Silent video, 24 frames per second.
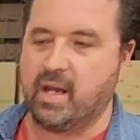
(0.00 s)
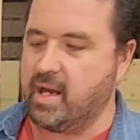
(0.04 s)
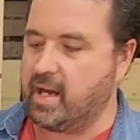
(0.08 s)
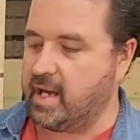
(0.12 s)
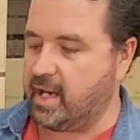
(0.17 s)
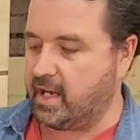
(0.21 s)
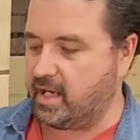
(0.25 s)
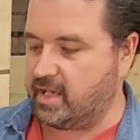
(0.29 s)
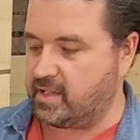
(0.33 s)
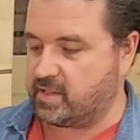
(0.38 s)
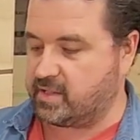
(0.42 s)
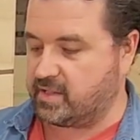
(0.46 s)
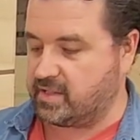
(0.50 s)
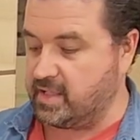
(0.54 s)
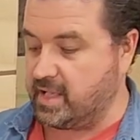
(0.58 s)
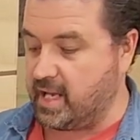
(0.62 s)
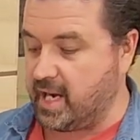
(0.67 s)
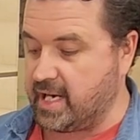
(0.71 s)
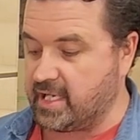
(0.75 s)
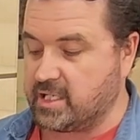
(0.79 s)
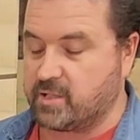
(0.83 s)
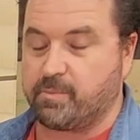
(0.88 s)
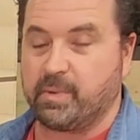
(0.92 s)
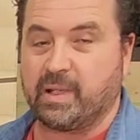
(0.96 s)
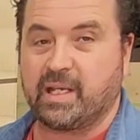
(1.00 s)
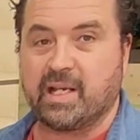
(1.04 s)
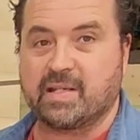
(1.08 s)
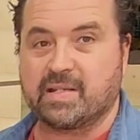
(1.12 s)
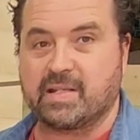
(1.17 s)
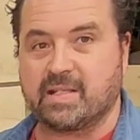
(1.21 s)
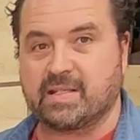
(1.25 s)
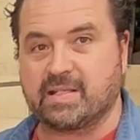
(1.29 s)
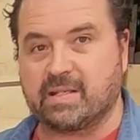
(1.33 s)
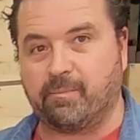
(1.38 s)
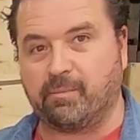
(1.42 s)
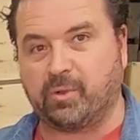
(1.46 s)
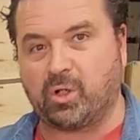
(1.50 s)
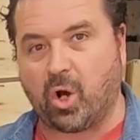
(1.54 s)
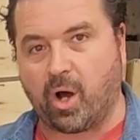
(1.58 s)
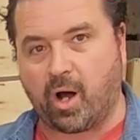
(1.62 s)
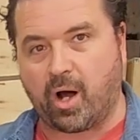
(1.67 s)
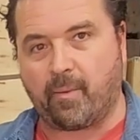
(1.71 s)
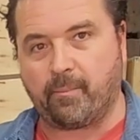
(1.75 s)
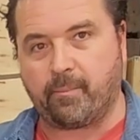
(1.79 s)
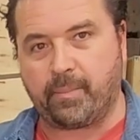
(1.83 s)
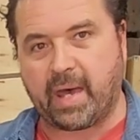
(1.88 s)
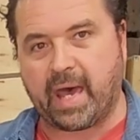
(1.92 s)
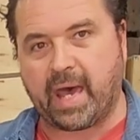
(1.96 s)
And it's nice because it's a
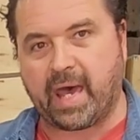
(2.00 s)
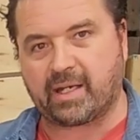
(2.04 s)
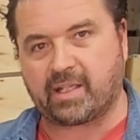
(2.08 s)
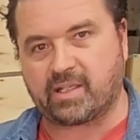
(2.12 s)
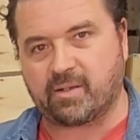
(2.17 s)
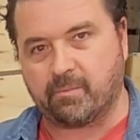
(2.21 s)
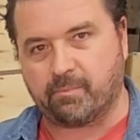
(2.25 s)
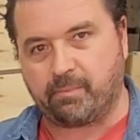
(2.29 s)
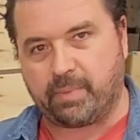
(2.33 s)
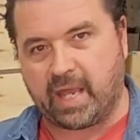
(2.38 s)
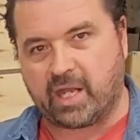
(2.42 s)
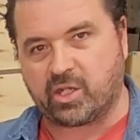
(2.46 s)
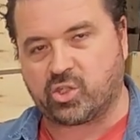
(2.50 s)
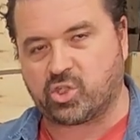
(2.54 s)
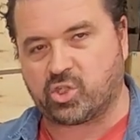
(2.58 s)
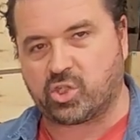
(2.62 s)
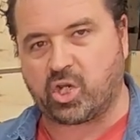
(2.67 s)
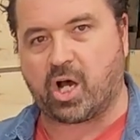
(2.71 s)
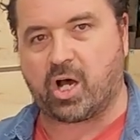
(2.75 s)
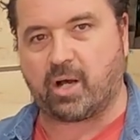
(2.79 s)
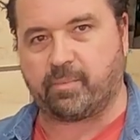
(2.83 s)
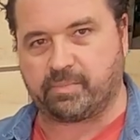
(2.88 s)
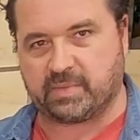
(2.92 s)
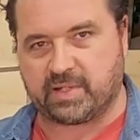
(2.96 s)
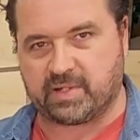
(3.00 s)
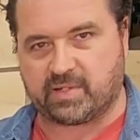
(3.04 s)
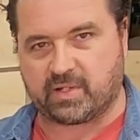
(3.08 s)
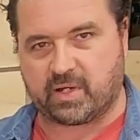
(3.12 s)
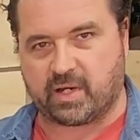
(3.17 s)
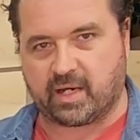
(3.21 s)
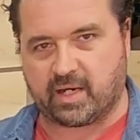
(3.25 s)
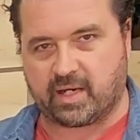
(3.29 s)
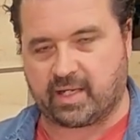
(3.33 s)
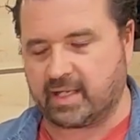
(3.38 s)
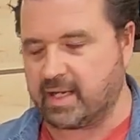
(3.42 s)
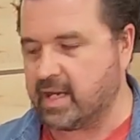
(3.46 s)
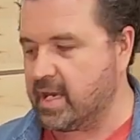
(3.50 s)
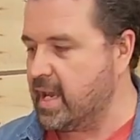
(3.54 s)
compact benchtop design.